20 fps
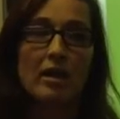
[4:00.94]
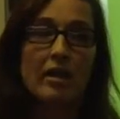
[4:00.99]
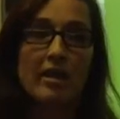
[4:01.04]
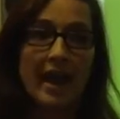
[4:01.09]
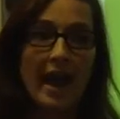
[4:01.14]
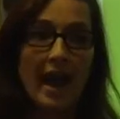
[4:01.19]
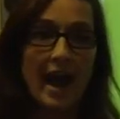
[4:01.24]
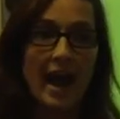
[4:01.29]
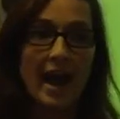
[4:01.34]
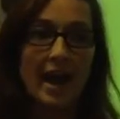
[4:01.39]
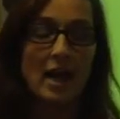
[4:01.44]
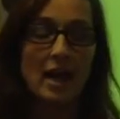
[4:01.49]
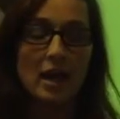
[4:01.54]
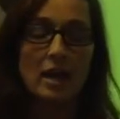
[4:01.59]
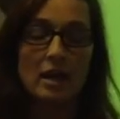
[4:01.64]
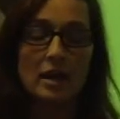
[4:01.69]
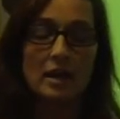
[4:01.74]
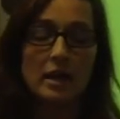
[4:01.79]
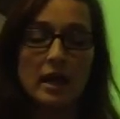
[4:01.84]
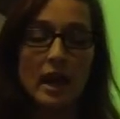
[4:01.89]

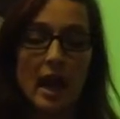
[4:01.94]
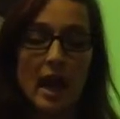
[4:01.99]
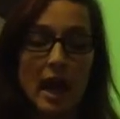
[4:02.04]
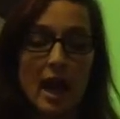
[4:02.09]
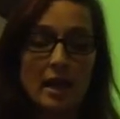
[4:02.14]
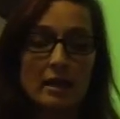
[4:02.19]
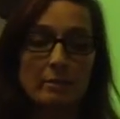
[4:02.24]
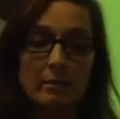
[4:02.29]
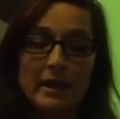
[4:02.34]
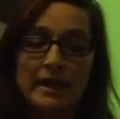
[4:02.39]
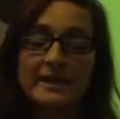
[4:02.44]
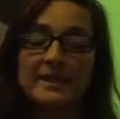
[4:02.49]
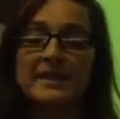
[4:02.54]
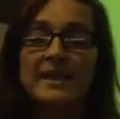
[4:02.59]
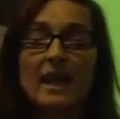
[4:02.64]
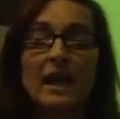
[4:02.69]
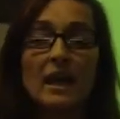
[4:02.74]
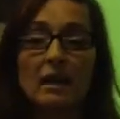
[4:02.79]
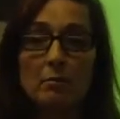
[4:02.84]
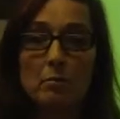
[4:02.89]
they can be
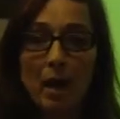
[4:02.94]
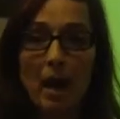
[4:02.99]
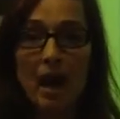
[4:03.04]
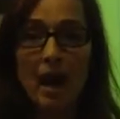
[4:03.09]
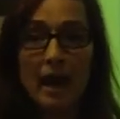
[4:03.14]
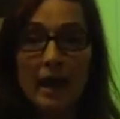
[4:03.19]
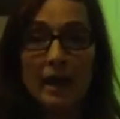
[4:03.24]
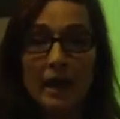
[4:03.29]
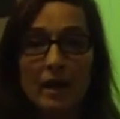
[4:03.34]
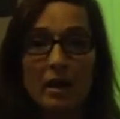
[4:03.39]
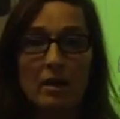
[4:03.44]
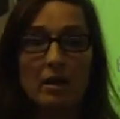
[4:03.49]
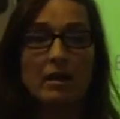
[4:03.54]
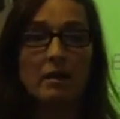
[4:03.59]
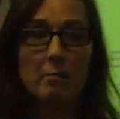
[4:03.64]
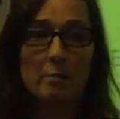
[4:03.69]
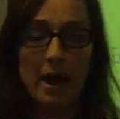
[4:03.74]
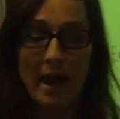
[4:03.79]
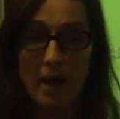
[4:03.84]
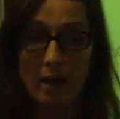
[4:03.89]
seen by the
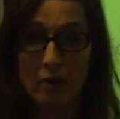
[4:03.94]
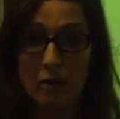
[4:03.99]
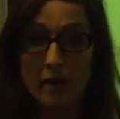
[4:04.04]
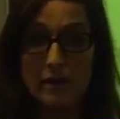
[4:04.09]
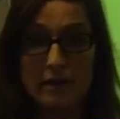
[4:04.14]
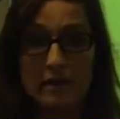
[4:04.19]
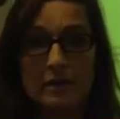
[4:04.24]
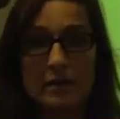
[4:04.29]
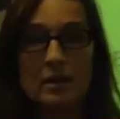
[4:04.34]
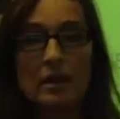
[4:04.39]
parents,